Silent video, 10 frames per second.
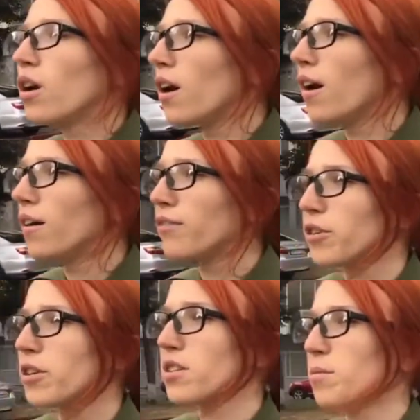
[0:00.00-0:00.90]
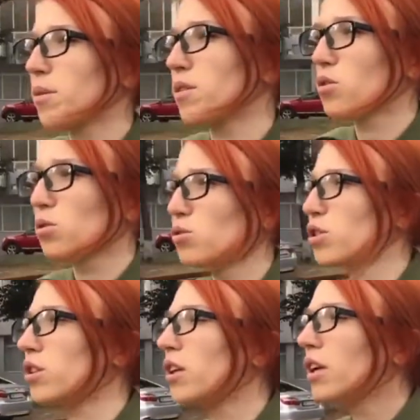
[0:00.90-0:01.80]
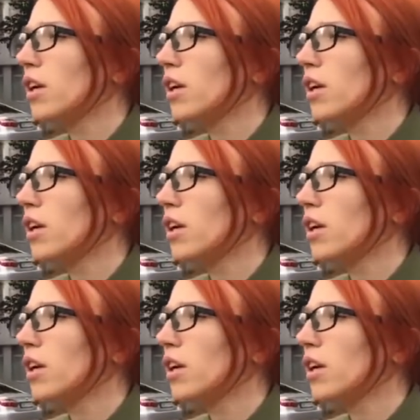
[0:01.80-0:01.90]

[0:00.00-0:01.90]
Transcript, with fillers: uh, for example, a soldier.